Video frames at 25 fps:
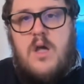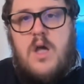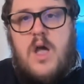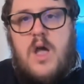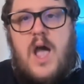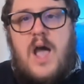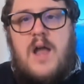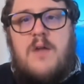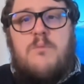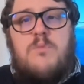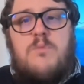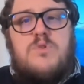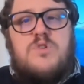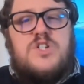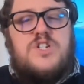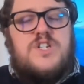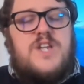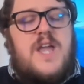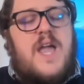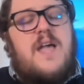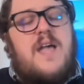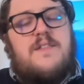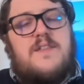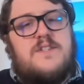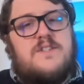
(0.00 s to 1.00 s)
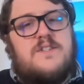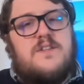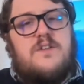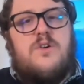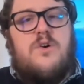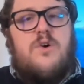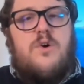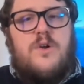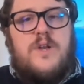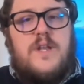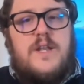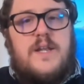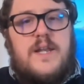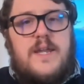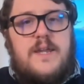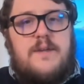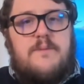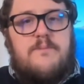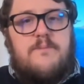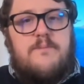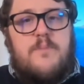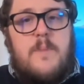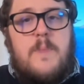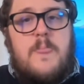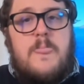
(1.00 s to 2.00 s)
And we'll share this accordingly.
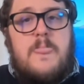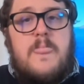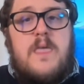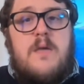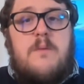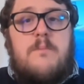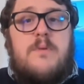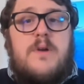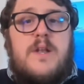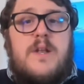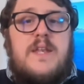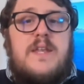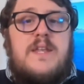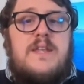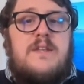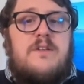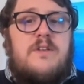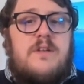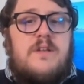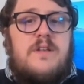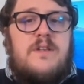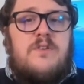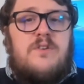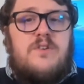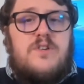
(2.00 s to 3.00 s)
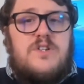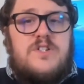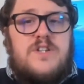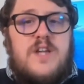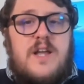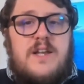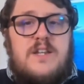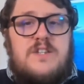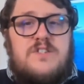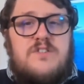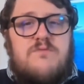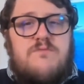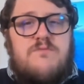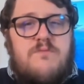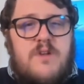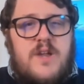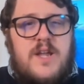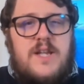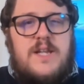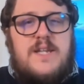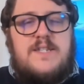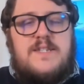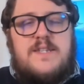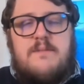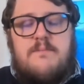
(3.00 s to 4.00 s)
But in a nutshell, it's a
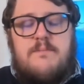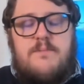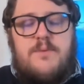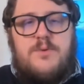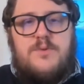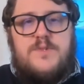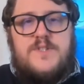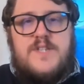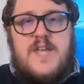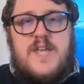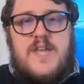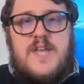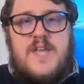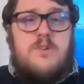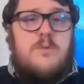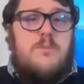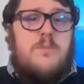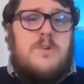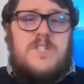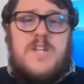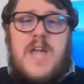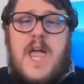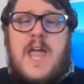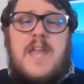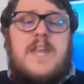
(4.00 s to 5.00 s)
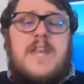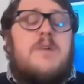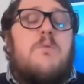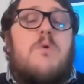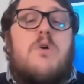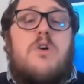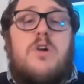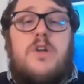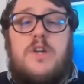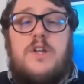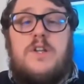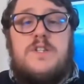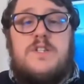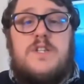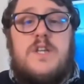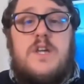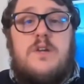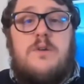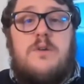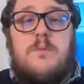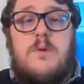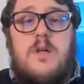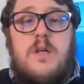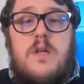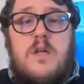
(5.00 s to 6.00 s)
really simple setup, which anyone can
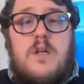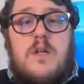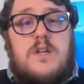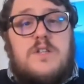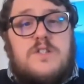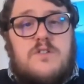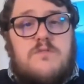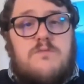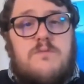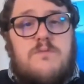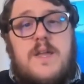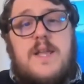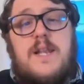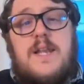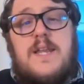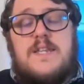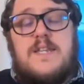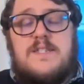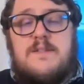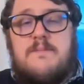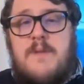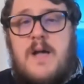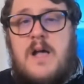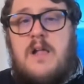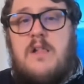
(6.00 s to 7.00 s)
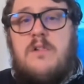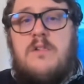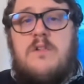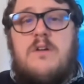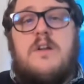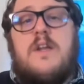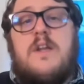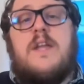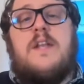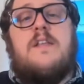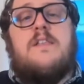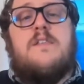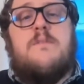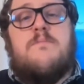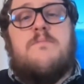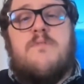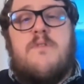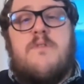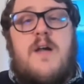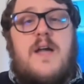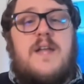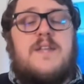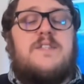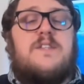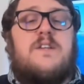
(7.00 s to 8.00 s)
do. So really, it's about looking at the
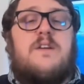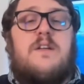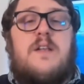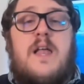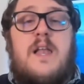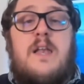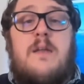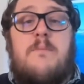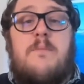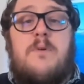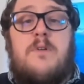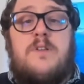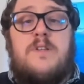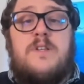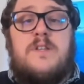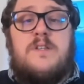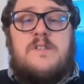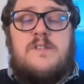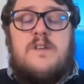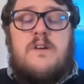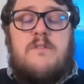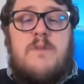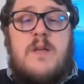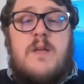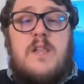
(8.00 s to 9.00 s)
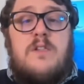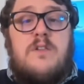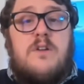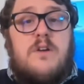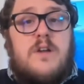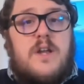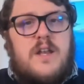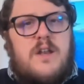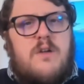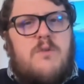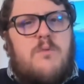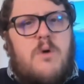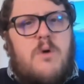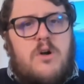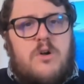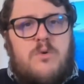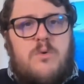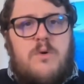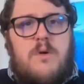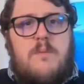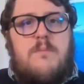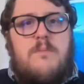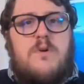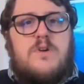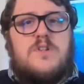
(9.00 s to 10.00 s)
practical elements of it, looking at what
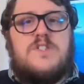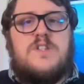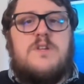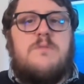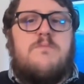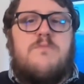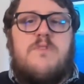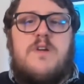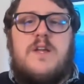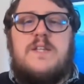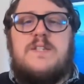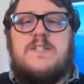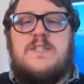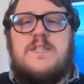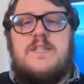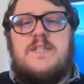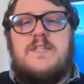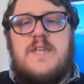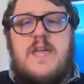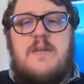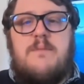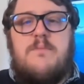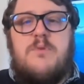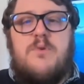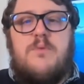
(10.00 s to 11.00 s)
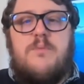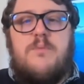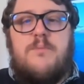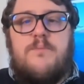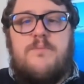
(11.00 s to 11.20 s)
QuickBooks can bring to the table.